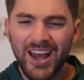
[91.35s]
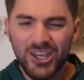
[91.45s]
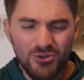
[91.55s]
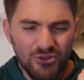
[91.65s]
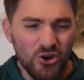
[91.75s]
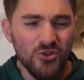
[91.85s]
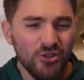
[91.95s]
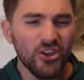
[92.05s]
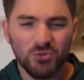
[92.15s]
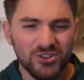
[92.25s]
You knew
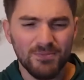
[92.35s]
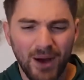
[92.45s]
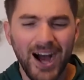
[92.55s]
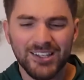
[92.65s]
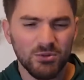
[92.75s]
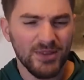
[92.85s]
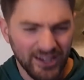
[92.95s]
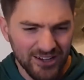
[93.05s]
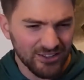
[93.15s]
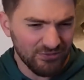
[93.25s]
that this was impossible
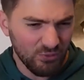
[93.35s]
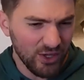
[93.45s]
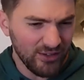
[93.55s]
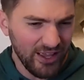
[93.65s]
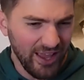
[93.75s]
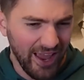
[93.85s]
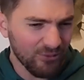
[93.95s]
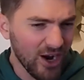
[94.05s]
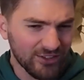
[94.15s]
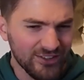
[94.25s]
because of what
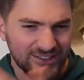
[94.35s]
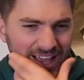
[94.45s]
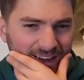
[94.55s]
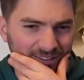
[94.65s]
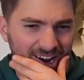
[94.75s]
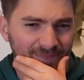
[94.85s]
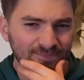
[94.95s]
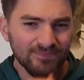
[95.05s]
Henrock just said, right?